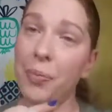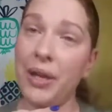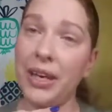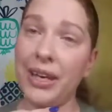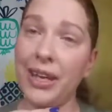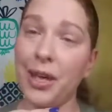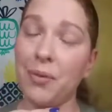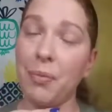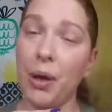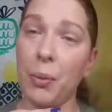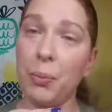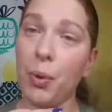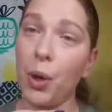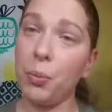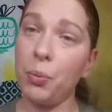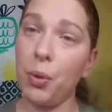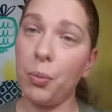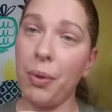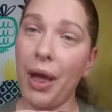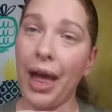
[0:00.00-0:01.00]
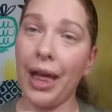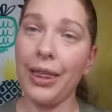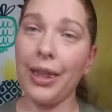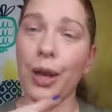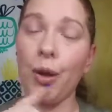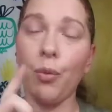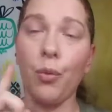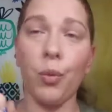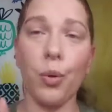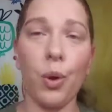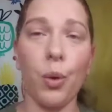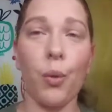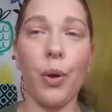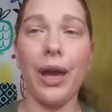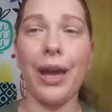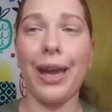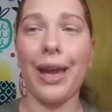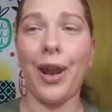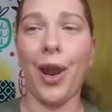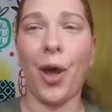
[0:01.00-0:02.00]
and get my purple palette real
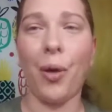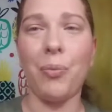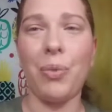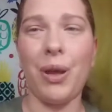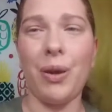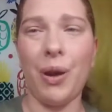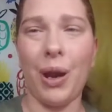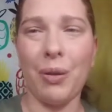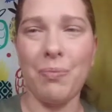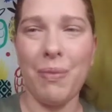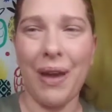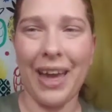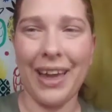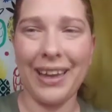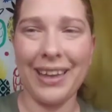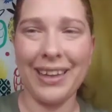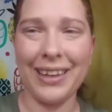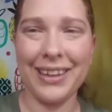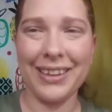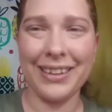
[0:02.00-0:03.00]
quick and I'll be right back.